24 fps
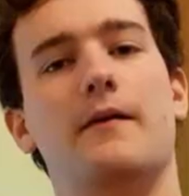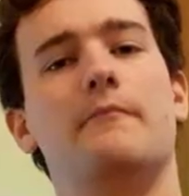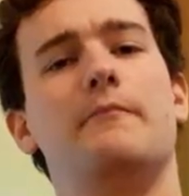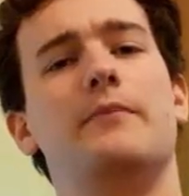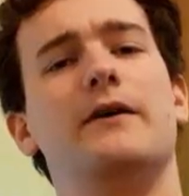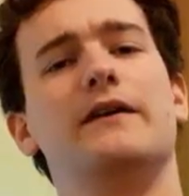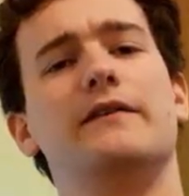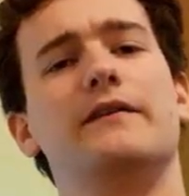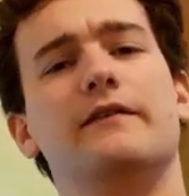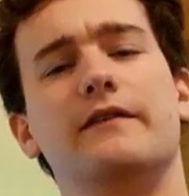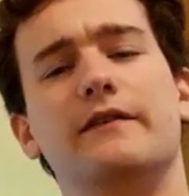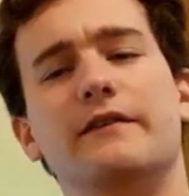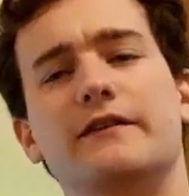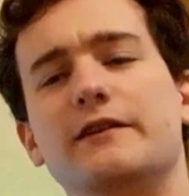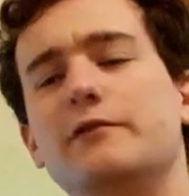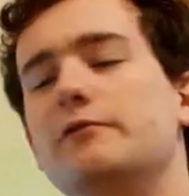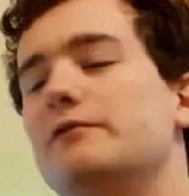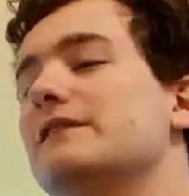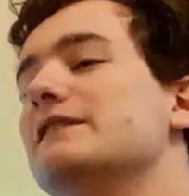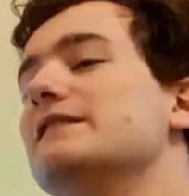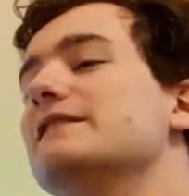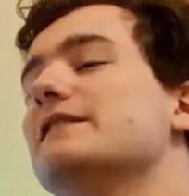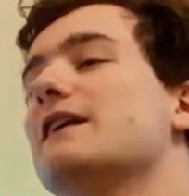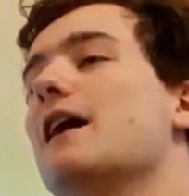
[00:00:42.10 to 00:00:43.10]
But you
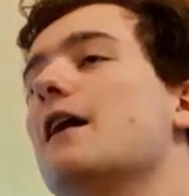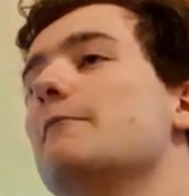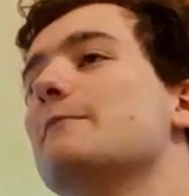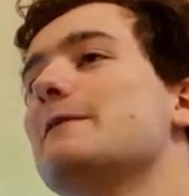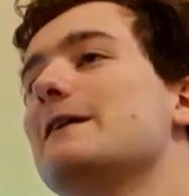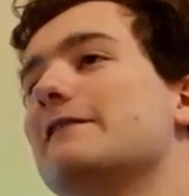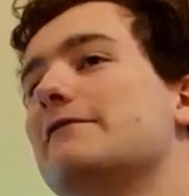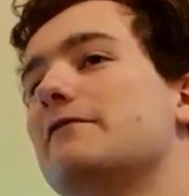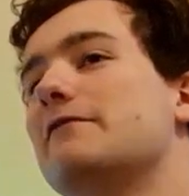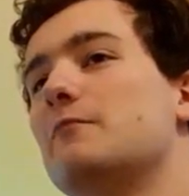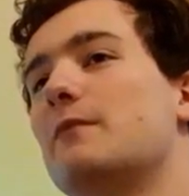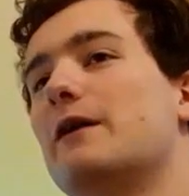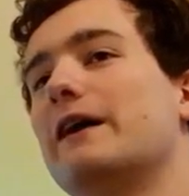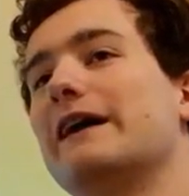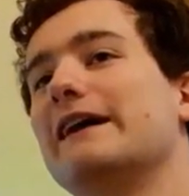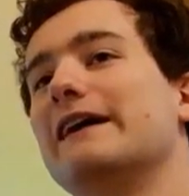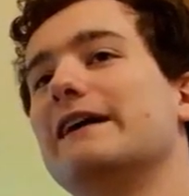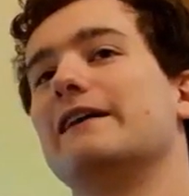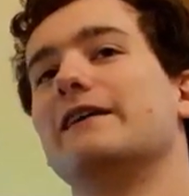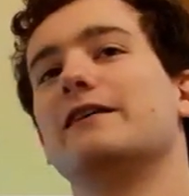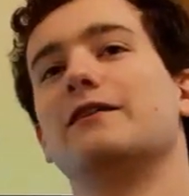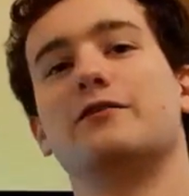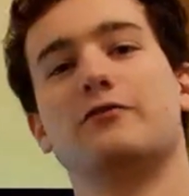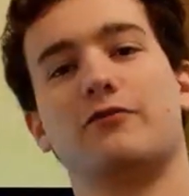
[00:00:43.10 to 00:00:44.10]
didn't come here for
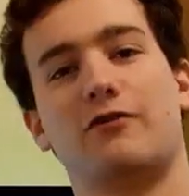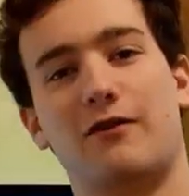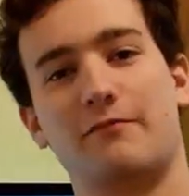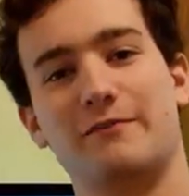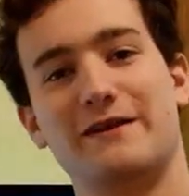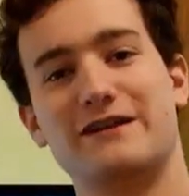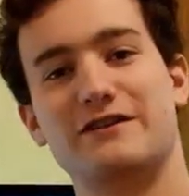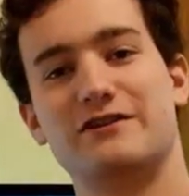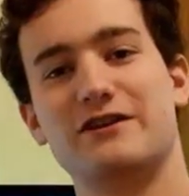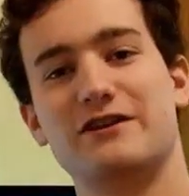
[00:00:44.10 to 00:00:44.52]
my crummy